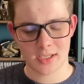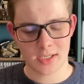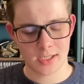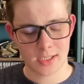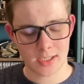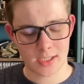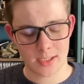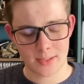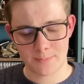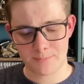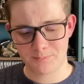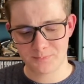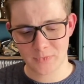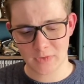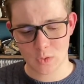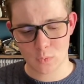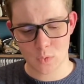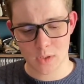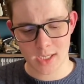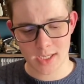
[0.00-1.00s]

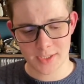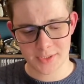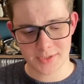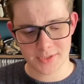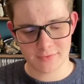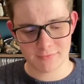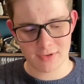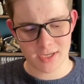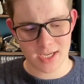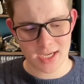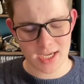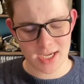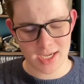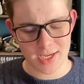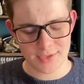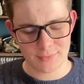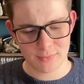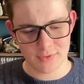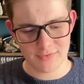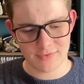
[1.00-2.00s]
Um, what else have we
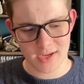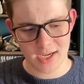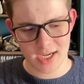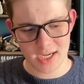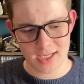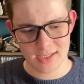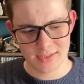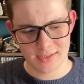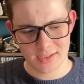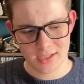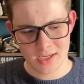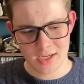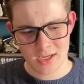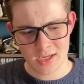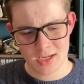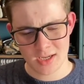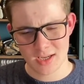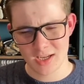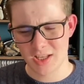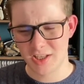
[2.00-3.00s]
had? We've had
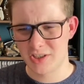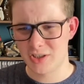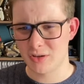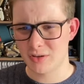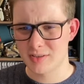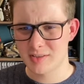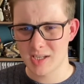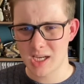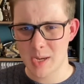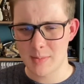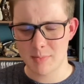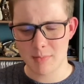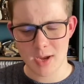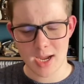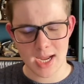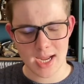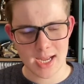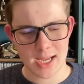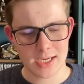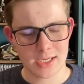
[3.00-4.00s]
uh, Shock
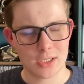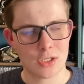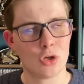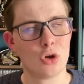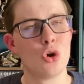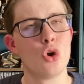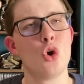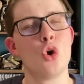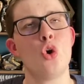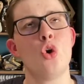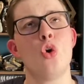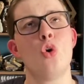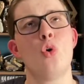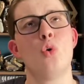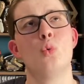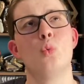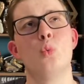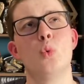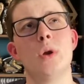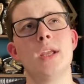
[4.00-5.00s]
Cyberman
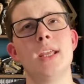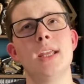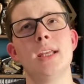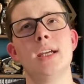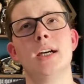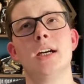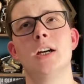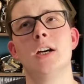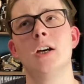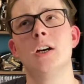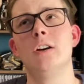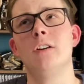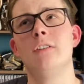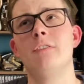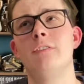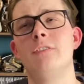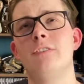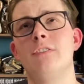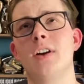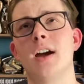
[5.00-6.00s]
we
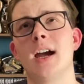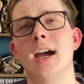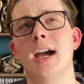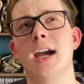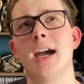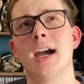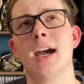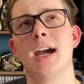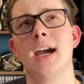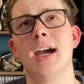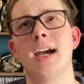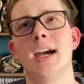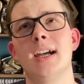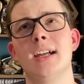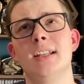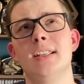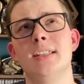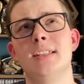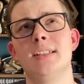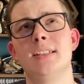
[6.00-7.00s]
have
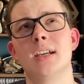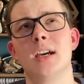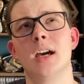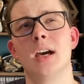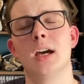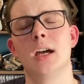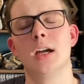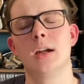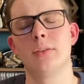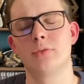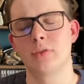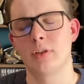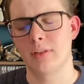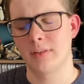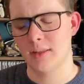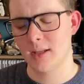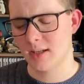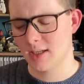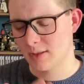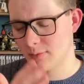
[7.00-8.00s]
had. Uh, I'm trying
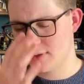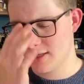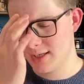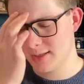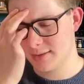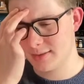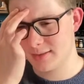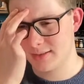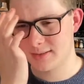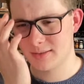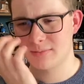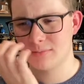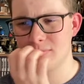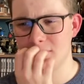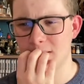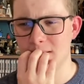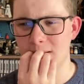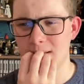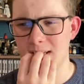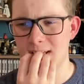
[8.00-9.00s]
to think now. What else?
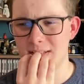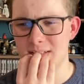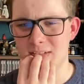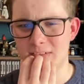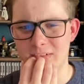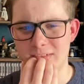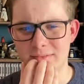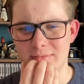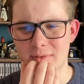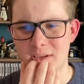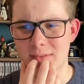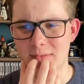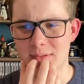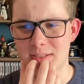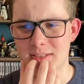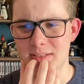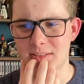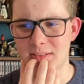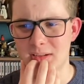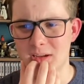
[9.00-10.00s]
What else have I, have
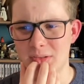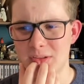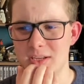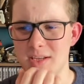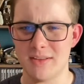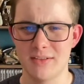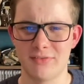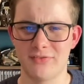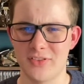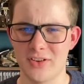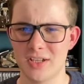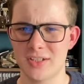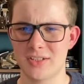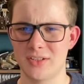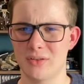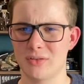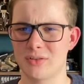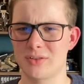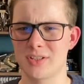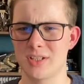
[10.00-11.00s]
been? Oh, the the first
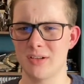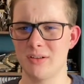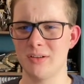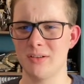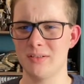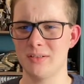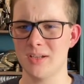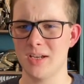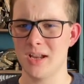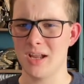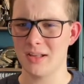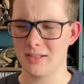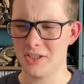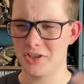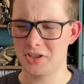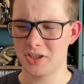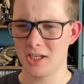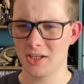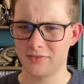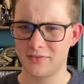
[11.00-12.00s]
Doctor and an Earthly
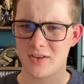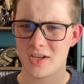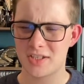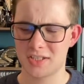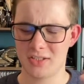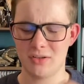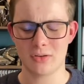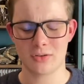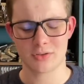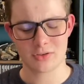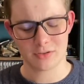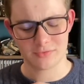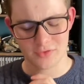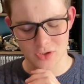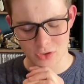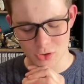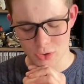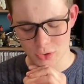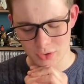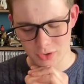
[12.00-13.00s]
Child. First Doctor, of
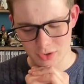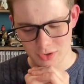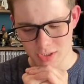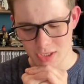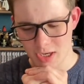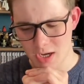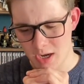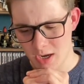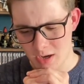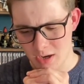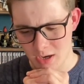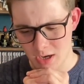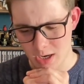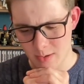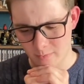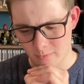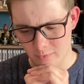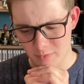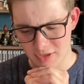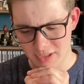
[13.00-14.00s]
course,
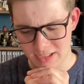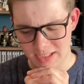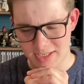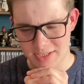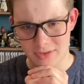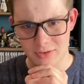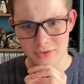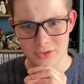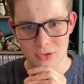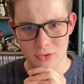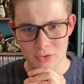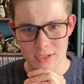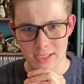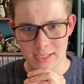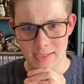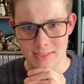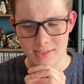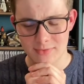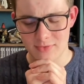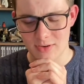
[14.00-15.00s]
um, from the Celestial
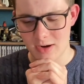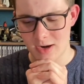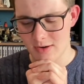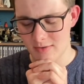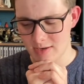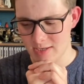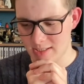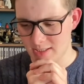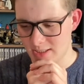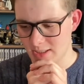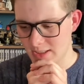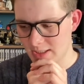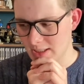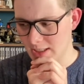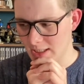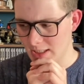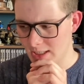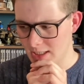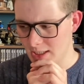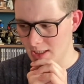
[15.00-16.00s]
Toymaker very
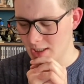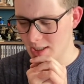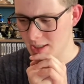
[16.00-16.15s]
recently.